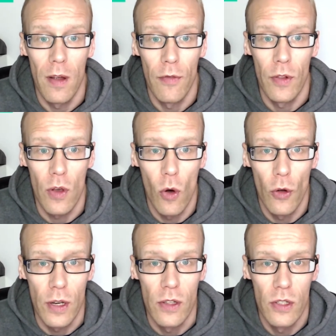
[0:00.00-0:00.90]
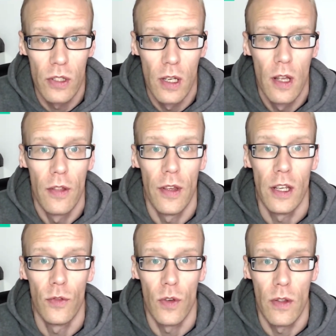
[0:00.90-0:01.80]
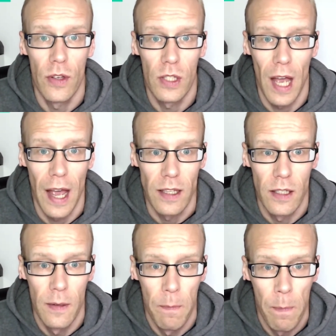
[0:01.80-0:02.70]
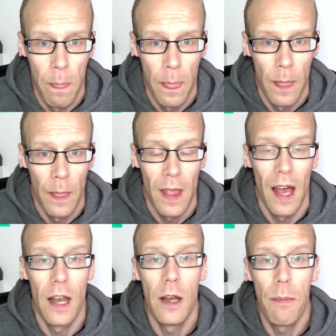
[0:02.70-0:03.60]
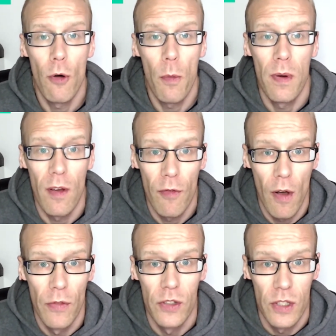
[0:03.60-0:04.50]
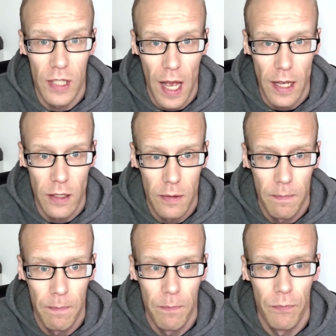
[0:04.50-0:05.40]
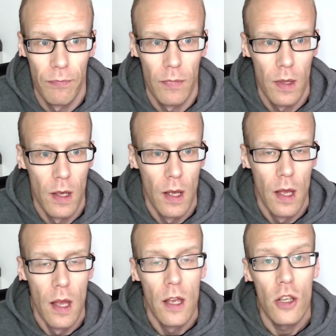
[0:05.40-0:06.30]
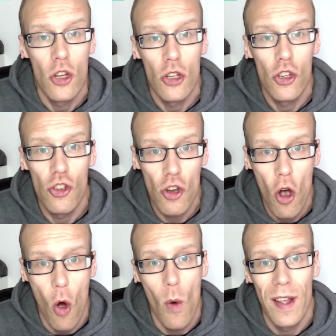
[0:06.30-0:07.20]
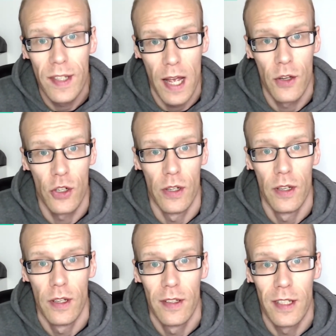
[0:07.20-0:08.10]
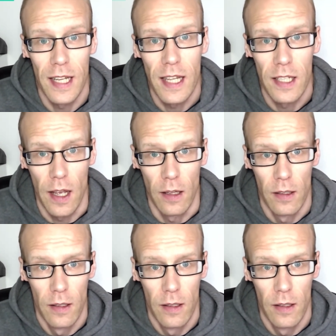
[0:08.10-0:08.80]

for the audience that is viewing the site, and an appropriate font and size. You should show attention to detail.